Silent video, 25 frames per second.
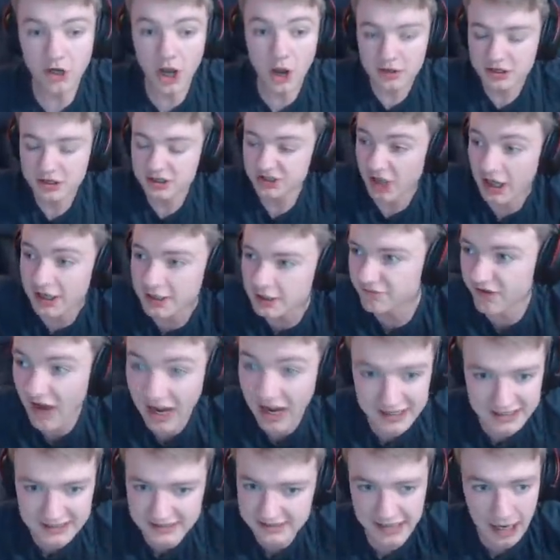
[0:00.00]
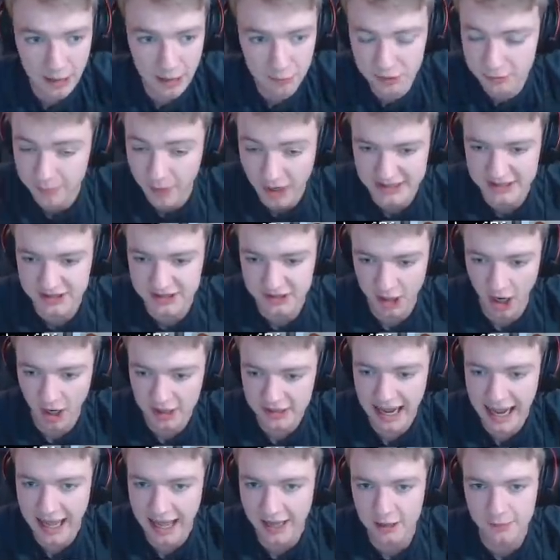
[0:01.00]
Well, no, because I can tell you my
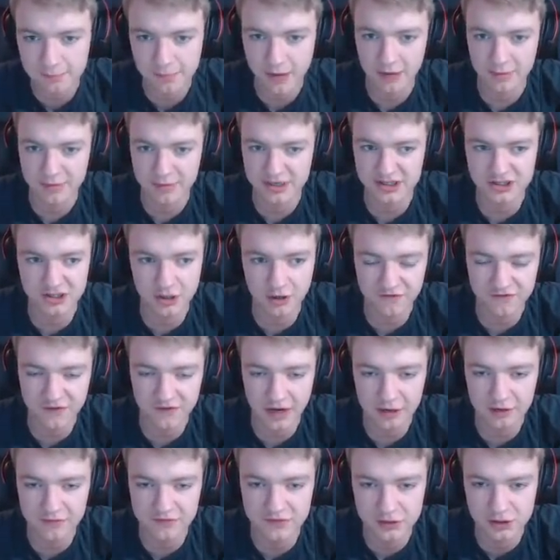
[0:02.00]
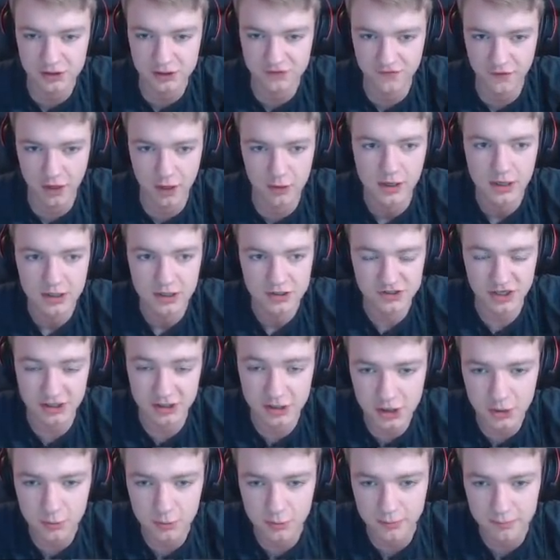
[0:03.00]
entire alibi, but it's not fair if you just vote.
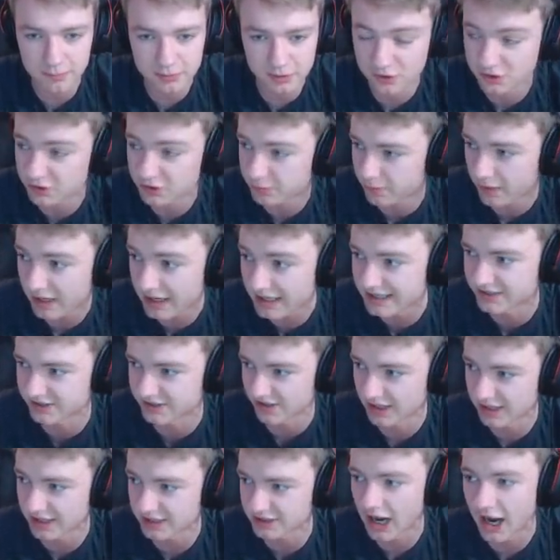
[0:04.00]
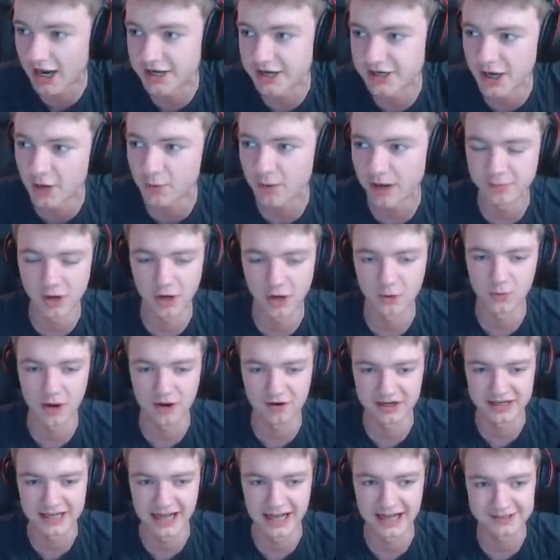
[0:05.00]
Sakuna and Pewds, please, listen, I know I'm not
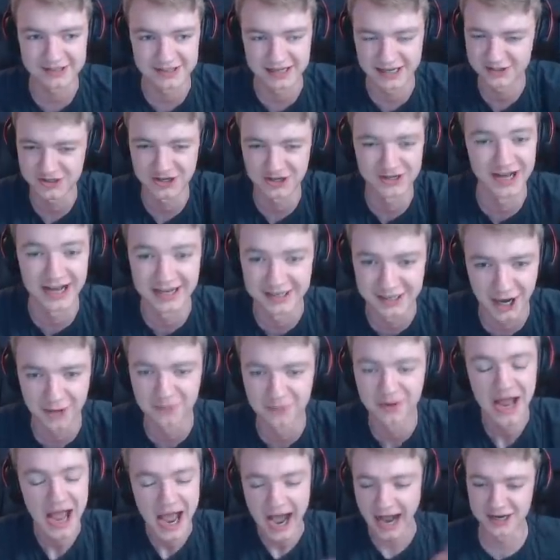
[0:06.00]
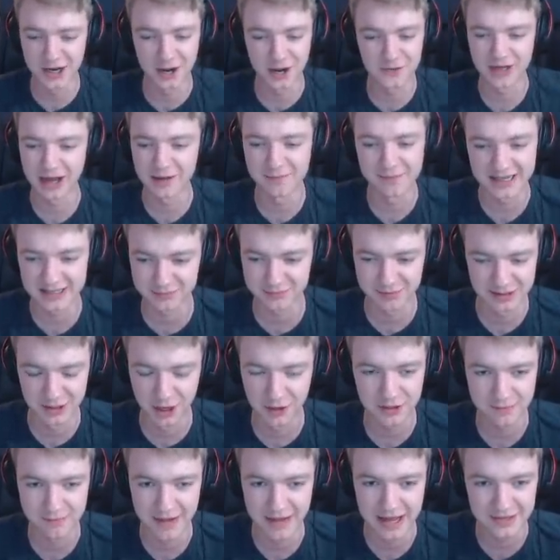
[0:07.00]
wearing cat ears, and I know that makes me
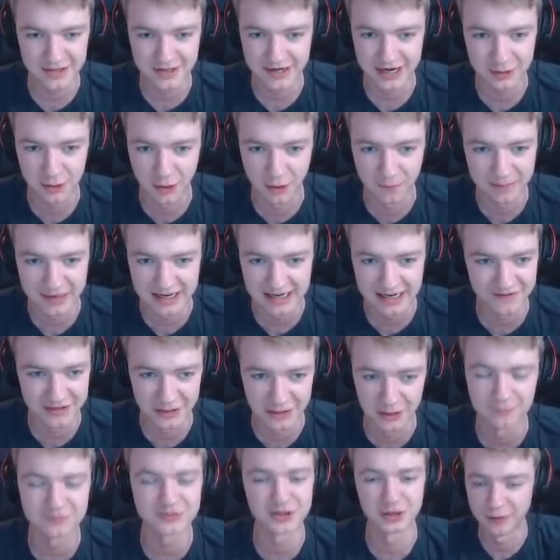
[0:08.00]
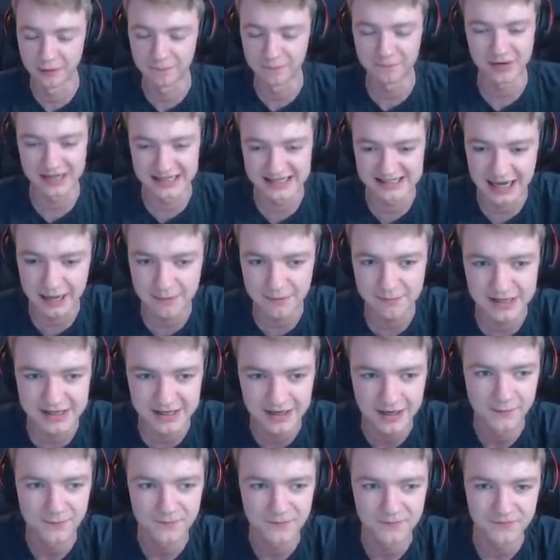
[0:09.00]
not the man that I could be living up to, but please let
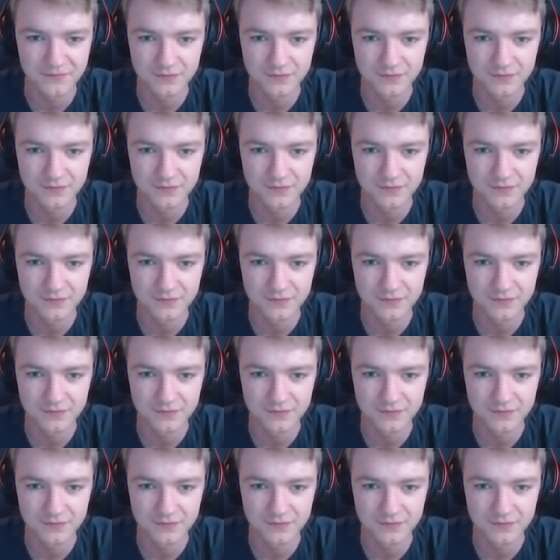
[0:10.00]
me...